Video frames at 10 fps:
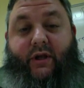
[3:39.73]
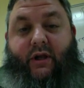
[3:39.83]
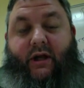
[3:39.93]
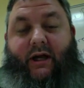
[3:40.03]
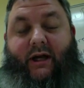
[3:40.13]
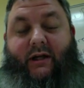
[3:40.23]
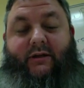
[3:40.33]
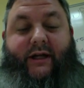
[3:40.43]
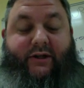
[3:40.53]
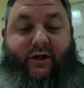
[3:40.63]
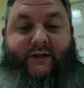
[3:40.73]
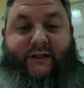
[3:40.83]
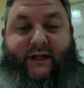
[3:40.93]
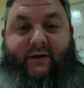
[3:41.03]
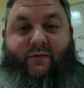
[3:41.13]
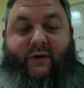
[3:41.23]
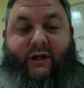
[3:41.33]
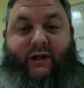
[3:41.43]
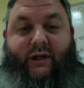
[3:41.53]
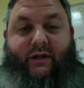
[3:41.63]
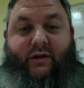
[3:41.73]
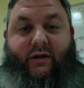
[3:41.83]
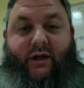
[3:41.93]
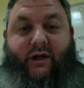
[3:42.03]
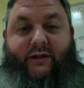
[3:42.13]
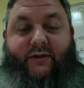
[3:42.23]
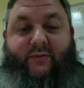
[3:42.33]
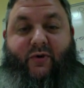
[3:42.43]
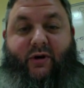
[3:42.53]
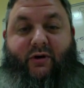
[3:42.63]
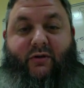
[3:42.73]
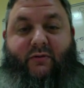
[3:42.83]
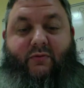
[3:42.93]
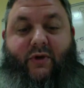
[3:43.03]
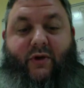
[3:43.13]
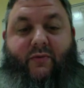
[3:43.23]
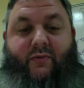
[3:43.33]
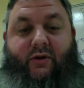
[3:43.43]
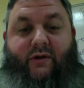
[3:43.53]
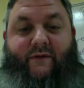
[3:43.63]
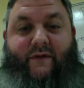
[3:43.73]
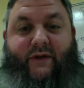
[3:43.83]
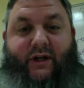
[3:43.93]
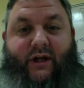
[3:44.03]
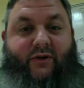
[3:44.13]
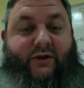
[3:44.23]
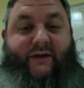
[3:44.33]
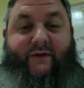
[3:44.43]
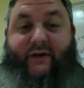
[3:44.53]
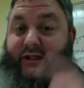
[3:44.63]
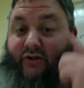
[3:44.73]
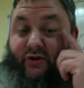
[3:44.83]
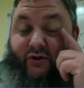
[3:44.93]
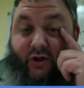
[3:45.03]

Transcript: Like Don said, we support 150 to 170 teachers.